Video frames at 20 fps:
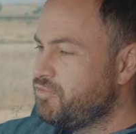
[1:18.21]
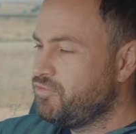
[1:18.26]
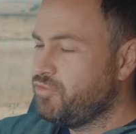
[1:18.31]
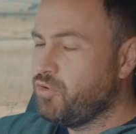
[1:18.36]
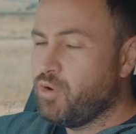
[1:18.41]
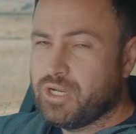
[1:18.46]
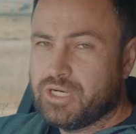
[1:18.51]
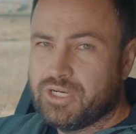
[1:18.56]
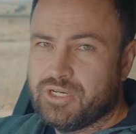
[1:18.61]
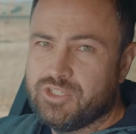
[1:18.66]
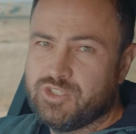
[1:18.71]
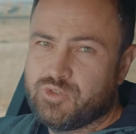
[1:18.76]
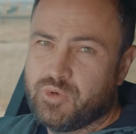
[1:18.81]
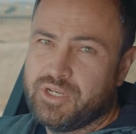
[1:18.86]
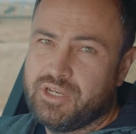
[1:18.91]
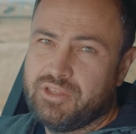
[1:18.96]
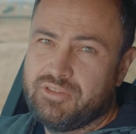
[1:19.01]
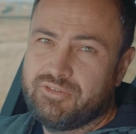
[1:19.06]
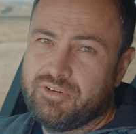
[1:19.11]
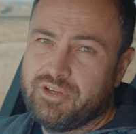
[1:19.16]

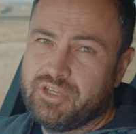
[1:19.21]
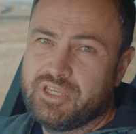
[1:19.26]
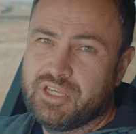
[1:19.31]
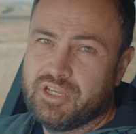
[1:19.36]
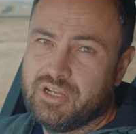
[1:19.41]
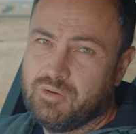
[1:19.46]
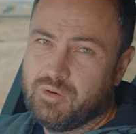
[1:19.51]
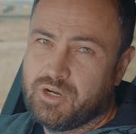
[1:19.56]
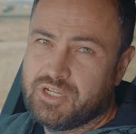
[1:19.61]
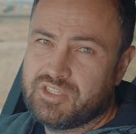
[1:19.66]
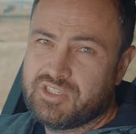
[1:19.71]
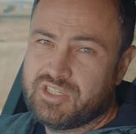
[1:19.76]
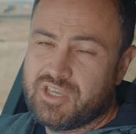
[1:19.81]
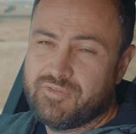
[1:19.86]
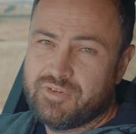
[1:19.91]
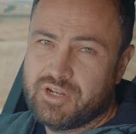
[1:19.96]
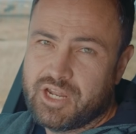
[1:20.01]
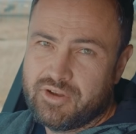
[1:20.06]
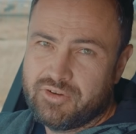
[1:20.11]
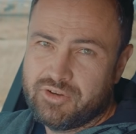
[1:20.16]
423 kilowatts,
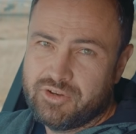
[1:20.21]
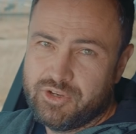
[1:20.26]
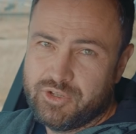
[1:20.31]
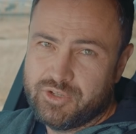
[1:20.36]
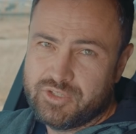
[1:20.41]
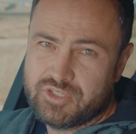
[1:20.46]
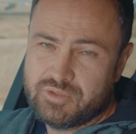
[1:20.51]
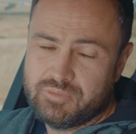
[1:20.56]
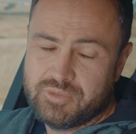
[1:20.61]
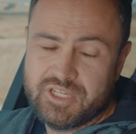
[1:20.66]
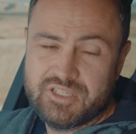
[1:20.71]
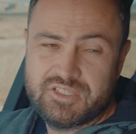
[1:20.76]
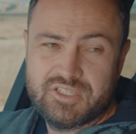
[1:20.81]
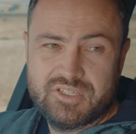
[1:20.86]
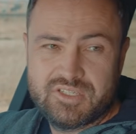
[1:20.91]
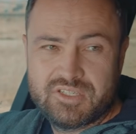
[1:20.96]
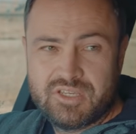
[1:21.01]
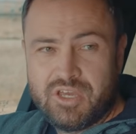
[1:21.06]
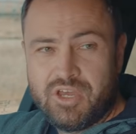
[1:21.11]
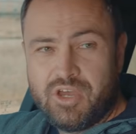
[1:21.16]
700 newton
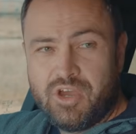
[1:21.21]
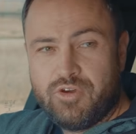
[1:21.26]
meters.